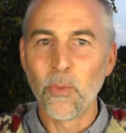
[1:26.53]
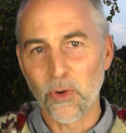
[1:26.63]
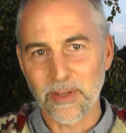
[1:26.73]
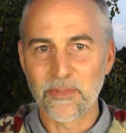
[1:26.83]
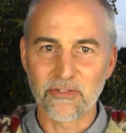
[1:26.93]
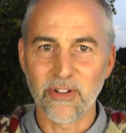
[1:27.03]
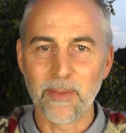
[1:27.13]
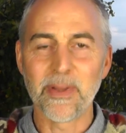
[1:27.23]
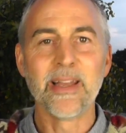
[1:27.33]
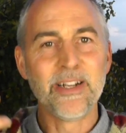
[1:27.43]
what I'm
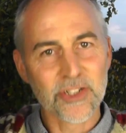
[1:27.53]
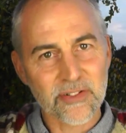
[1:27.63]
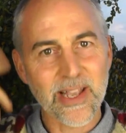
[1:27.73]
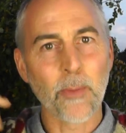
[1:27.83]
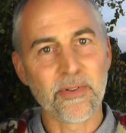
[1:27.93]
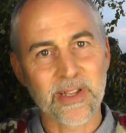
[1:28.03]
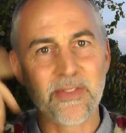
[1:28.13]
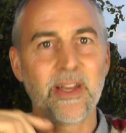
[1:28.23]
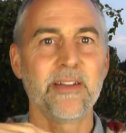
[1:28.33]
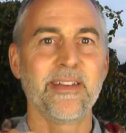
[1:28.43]
describing, just to help us
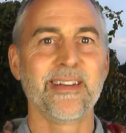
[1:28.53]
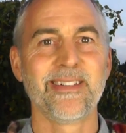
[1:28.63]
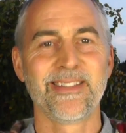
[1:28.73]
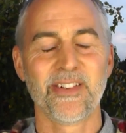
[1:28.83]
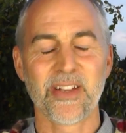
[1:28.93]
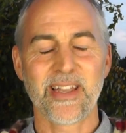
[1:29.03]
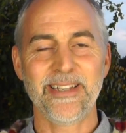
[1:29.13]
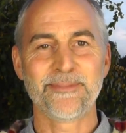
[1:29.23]
get the idea, okay?